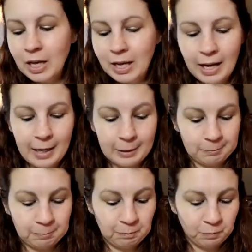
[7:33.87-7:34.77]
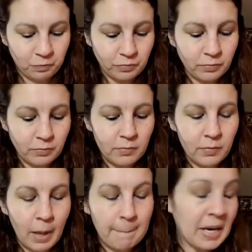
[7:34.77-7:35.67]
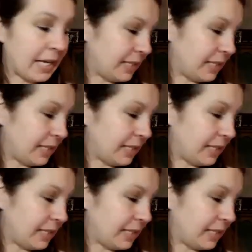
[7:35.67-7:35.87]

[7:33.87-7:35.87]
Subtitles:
But